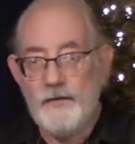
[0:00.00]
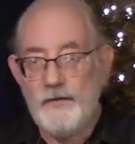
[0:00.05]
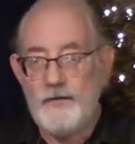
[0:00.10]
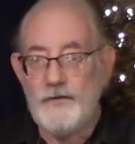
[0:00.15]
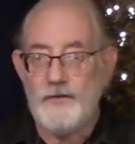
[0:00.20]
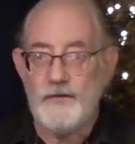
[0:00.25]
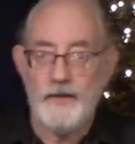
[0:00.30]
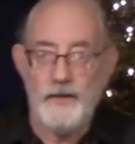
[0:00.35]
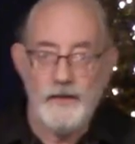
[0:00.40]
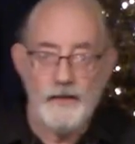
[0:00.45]
the
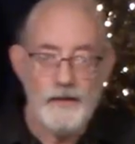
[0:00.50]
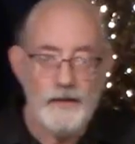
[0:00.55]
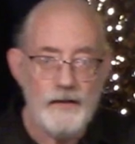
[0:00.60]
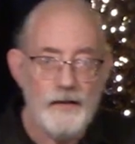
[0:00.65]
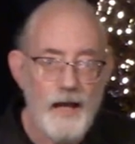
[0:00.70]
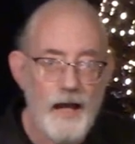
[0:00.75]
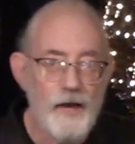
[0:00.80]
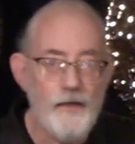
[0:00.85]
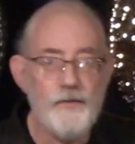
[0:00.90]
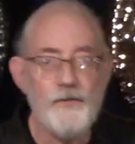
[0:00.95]
scene,
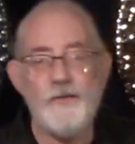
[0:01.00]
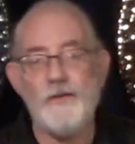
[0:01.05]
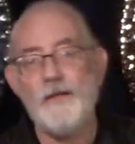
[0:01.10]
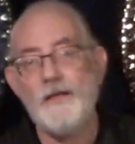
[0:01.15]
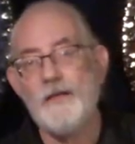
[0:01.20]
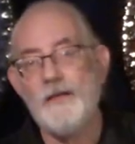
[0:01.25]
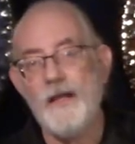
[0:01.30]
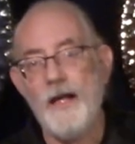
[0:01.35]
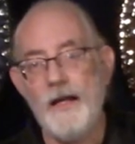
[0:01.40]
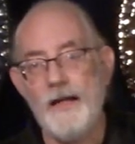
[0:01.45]
how's the
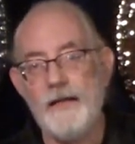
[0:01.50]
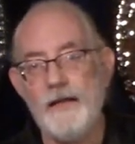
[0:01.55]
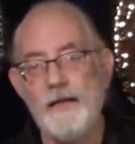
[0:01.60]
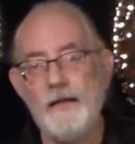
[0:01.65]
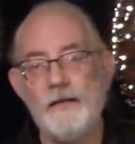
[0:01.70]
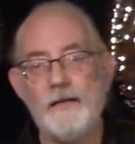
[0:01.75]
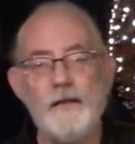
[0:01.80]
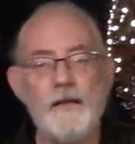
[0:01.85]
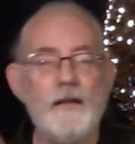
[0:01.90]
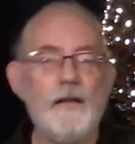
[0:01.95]

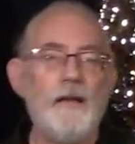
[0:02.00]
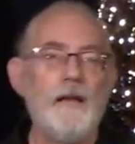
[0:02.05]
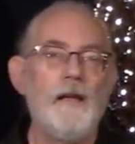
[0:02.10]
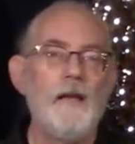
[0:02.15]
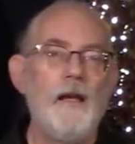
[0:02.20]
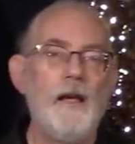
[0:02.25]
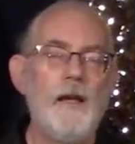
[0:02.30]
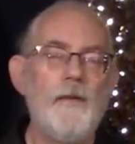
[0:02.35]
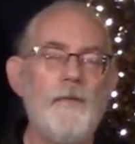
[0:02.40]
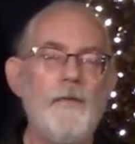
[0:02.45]
lighting,
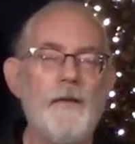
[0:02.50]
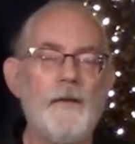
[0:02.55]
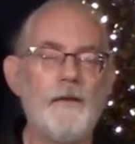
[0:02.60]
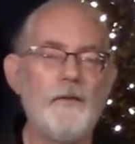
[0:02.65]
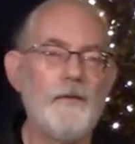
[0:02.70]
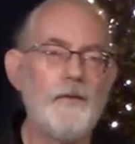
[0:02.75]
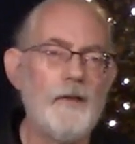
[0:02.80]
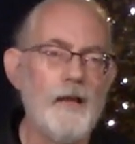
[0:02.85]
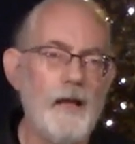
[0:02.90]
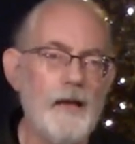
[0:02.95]
and
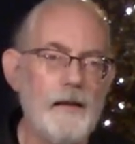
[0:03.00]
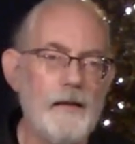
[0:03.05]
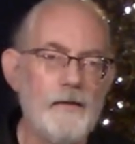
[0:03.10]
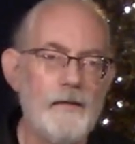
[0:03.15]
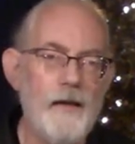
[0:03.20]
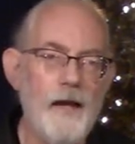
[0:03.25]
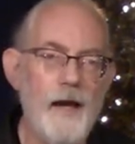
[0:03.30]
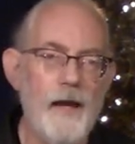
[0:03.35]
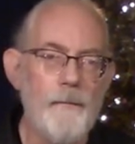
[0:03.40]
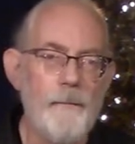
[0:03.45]
things like
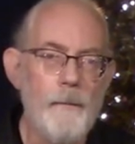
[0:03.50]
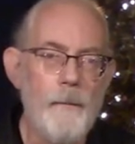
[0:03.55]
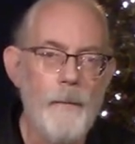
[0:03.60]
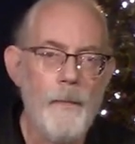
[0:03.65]
that.